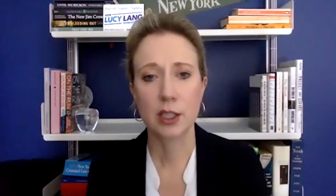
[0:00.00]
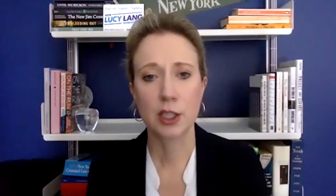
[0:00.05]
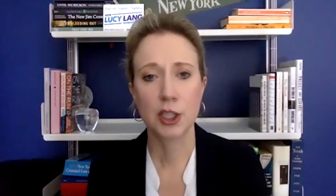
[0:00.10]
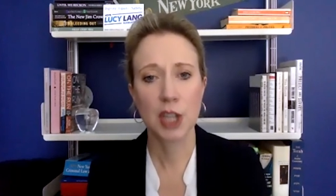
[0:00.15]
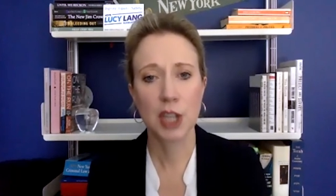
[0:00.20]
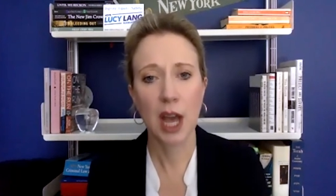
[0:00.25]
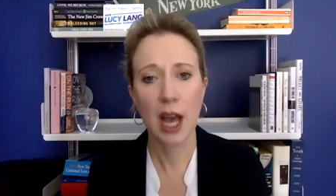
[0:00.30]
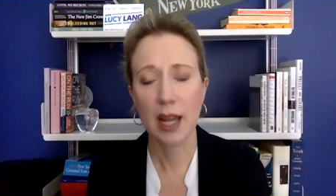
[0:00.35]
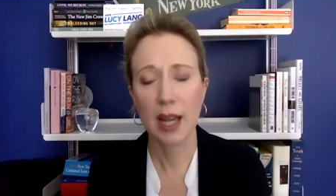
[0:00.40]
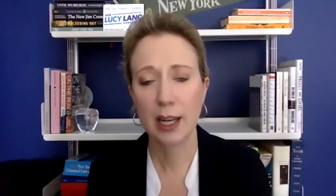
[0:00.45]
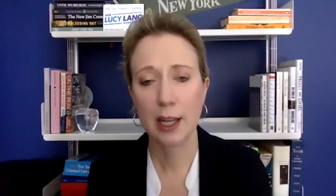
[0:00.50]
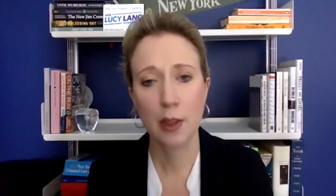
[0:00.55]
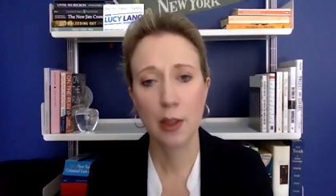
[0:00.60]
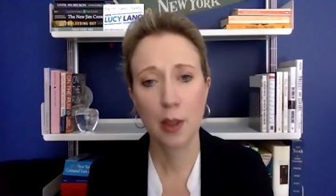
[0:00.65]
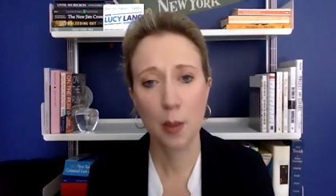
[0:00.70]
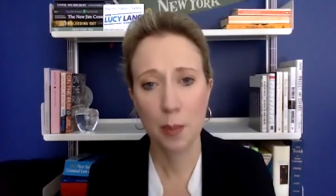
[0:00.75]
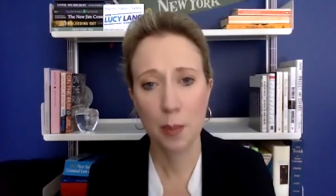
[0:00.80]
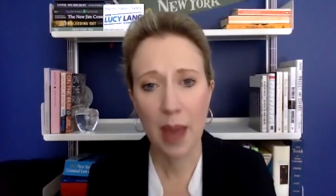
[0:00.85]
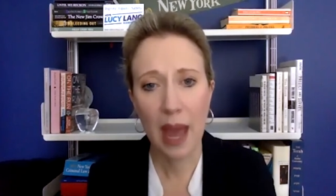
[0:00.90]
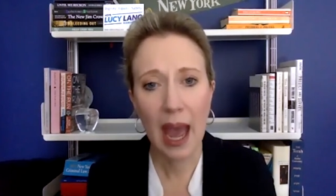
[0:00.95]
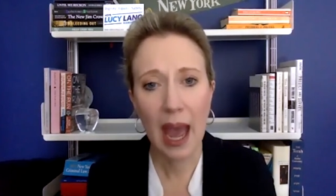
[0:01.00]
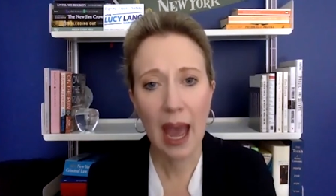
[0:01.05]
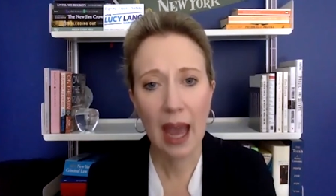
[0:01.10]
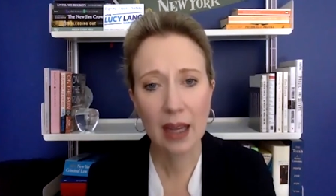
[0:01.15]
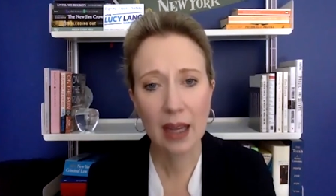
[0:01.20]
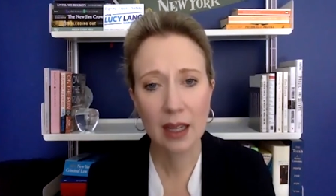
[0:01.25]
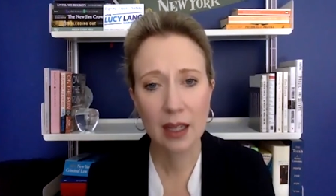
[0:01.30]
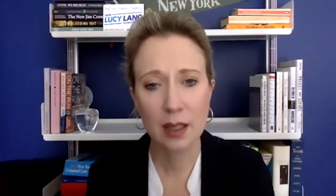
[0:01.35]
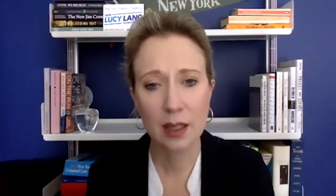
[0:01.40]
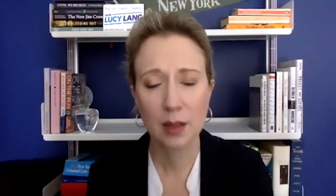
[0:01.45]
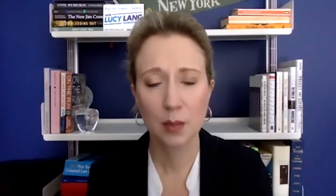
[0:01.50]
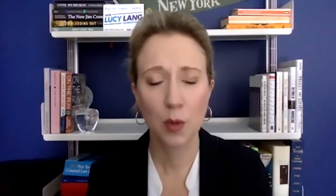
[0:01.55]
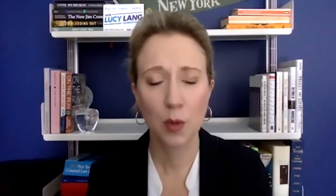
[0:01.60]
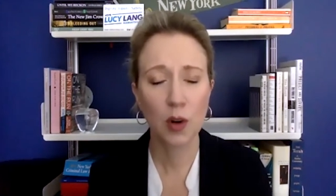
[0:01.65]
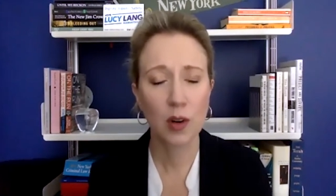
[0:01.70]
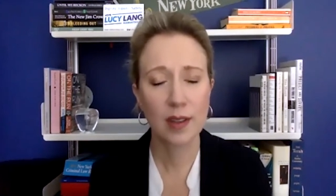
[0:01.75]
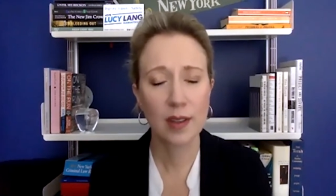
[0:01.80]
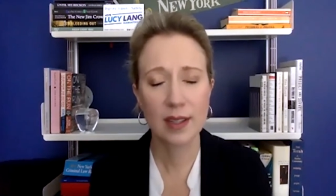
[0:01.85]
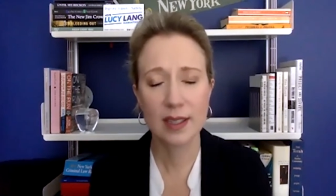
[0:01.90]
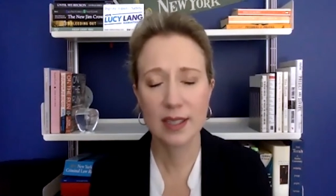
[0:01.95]
shot in the back
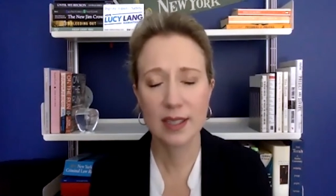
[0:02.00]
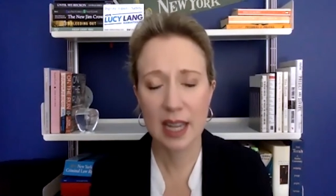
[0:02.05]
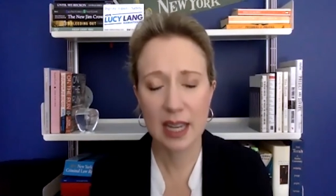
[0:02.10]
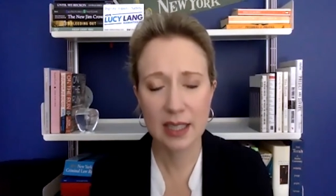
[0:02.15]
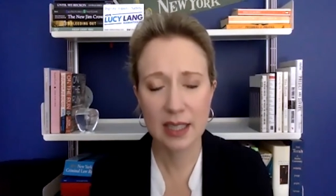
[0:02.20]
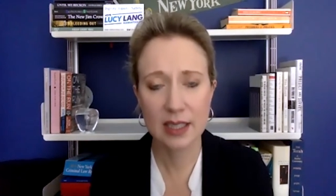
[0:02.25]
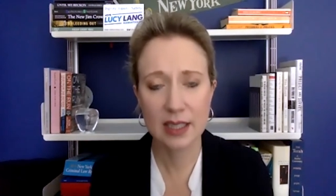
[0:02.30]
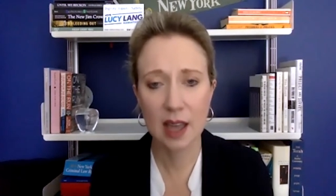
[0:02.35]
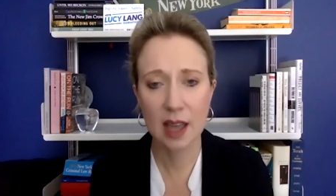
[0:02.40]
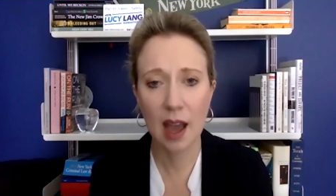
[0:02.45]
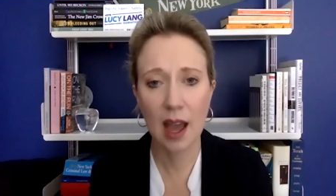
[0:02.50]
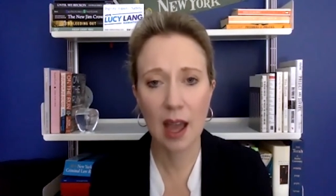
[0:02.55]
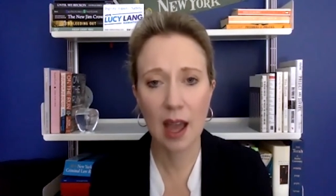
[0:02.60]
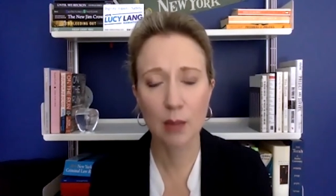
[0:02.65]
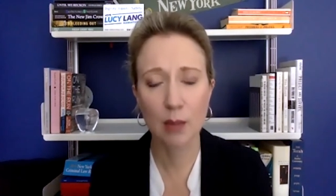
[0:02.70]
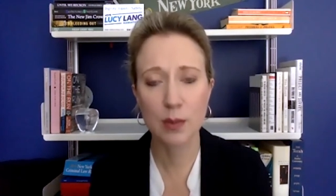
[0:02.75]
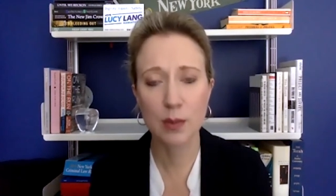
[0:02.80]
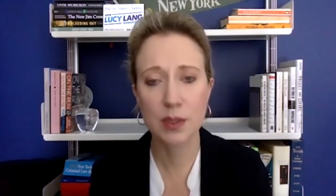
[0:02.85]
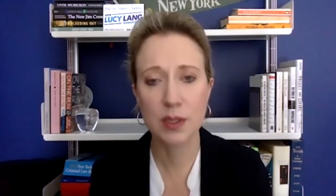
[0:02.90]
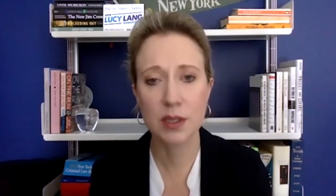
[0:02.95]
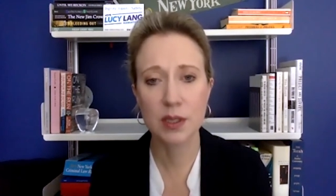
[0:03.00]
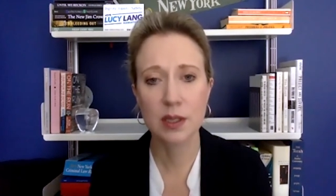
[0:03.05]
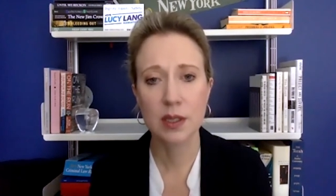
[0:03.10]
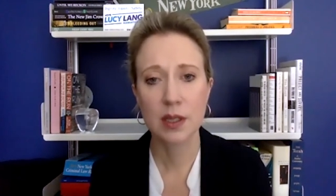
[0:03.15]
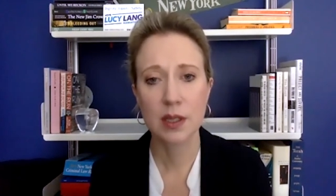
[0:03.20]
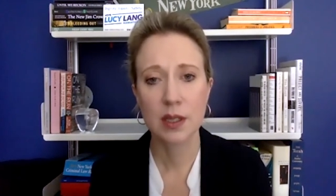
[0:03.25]
more than 10 times,